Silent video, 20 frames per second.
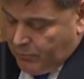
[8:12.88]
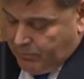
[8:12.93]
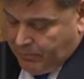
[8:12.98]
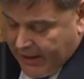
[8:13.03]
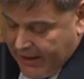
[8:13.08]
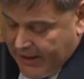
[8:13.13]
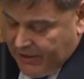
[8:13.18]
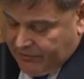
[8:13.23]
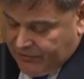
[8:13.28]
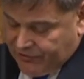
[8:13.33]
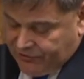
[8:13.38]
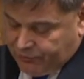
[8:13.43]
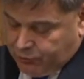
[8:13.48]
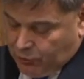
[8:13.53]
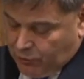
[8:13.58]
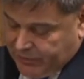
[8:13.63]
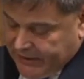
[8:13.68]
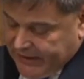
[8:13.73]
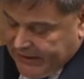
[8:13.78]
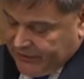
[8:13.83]
Parents
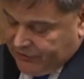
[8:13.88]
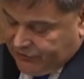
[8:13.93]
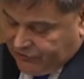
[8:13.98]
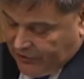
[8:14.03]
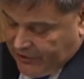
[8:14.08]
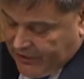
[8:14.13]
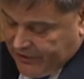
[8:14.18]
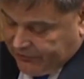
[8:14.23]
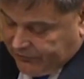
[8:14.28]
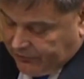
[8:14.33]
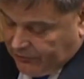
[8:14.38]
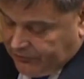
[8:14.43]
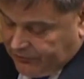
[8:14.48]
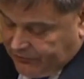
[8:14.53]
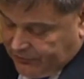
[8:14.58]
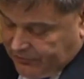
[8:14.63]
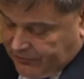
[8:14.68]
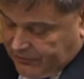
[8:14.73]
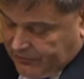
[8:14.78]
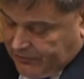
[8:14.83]
will be
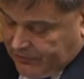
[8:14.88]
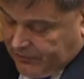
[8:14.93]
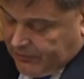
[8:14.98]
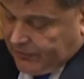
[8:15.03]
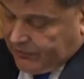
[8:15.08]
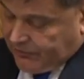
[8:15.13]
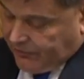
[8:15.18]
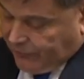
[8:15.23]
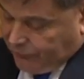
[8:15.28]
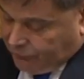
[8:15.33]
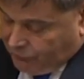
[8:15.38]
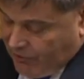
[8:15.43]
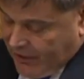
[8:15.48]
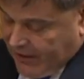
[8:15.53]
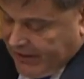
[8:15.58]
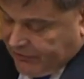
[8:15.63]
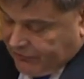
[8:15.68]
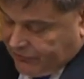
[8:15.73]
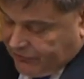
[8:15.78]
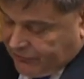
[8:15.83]
entitled to the
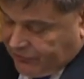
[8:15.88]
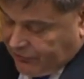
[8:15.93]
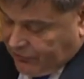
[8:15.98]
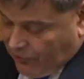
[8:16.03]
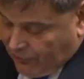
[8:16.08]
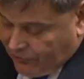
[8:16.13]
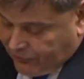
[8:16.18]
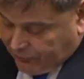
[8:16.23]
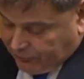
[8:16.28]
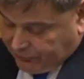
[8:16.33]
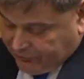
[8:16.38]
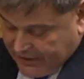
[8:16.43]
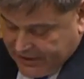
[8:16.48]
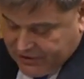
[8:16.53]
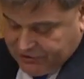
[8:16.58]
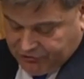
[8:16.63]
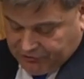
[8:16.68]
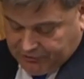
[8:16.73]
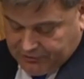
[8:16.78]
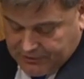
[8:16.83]
right to
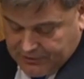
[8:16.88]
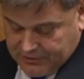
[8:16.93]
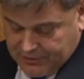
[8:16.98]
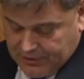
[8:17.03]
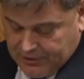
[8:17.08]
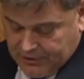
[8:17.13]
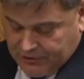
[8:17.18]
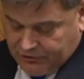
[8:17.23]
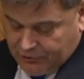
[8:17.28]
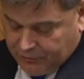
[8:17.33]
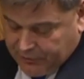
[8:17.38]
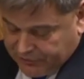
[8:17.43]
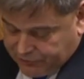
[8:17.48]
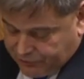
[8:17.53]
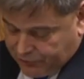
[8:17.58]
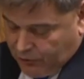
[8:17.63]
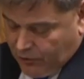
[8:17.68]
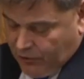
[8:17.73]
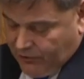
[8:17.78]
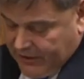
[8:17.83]
consultation, to
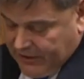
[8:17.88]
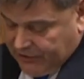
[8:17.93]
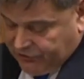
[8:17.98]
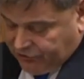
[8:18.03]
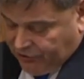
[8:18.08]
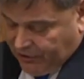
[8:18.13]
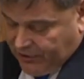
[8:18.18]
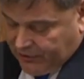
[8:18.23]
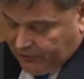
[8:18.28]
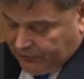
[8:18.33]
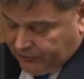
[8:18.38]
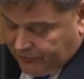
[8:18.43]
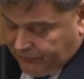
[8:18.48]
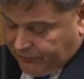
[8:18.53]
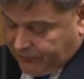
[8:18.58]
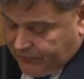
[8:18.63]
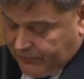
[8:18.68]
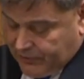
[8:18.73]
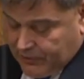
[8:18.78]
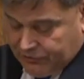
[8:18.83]
withdraw their
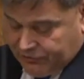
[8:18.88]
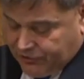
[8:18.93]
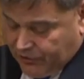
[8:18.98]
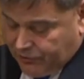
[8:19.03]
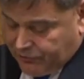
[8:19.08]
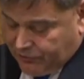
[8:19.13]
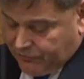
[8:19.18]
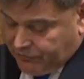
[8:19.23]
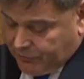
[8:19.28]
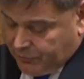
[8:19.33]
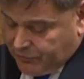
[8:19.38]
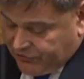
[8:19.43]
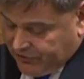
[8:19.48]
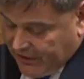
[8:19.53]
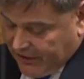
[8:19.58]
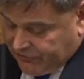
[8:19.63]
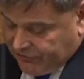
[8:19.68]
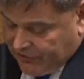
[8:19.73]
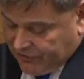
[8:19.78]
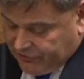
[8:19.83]
children from
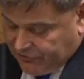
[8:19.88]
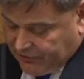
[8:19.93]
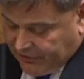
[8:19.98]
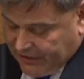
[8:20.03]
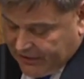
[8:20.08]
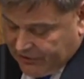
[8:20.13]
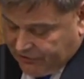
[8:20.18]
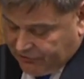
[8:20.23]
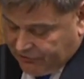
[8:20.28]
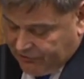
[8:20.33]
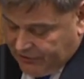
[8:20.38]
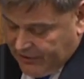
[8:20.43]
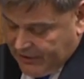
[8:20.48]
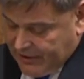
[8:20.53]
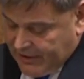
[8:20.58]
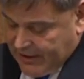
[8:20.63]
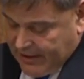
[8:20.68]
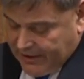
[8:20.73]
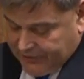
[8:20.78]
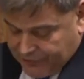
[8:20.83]
sex education
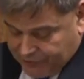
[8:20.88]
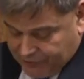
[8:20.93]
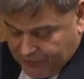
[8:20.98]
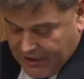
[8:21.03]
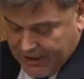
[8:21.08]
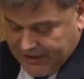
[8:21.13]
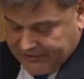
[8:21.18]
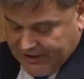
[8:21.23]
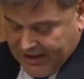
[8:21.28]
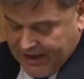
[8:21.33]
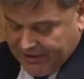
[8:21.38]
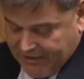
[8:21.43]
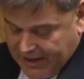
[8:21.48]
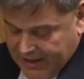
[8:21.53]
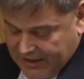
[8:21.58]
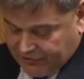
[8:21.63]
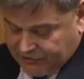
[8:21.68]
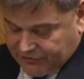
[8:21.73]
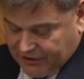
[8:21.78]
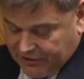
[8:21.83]
and the right to have
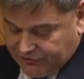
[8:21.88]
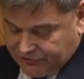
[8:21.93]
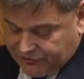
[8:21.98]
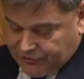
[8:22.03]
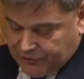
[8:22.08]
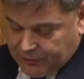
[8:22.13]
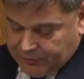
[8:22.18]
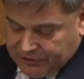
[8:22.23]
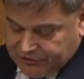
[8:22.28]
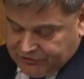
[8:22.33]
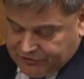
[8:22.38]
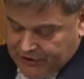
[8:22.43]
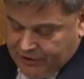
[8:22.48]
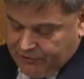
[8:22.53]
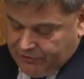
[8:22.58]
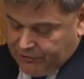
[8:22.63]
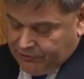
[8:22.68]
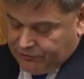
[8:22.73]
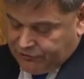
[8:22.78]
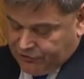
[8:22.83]
access to the
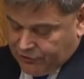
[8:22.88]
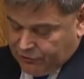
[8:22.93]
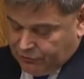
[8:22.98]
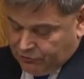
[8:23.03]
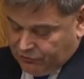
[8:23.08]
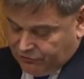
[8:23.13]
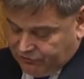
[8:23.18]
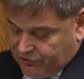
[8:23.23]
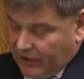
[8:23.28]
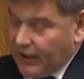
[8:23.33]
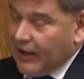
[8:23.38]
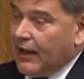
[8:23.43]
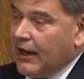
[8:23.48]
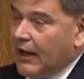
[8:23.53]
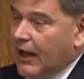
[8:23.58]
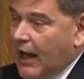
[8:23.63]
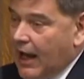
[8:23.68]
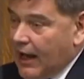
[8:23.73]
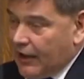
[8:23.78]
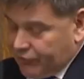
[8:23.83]
materials used
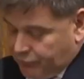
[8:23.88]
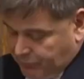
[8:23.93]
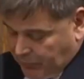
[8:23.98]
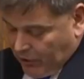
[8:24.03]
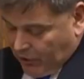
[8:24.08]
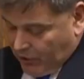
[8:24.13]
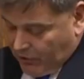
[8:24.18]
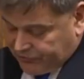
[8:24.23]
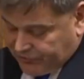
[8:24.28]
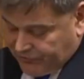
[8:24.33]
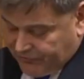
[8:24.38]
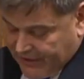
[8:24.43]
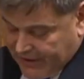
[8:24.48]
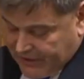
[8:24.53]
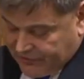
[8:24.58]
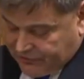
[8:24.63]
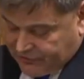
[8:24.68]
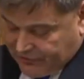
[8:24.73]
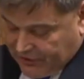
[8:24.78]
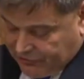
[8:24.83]
as part of
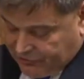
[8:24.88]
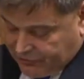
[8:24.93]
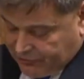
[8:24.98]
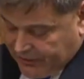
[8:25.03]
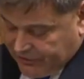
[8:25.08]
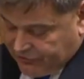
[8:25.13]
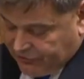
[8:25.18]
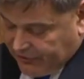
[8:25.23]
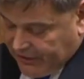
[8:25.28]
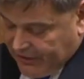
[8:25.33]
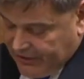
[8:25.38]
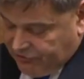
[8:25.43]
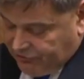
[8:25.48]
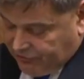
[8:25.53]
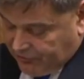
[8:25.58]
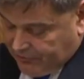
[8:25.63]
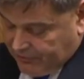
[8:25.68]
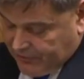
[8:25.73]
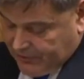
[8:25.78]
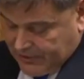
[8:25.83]
that sexual
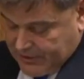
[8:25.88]
education.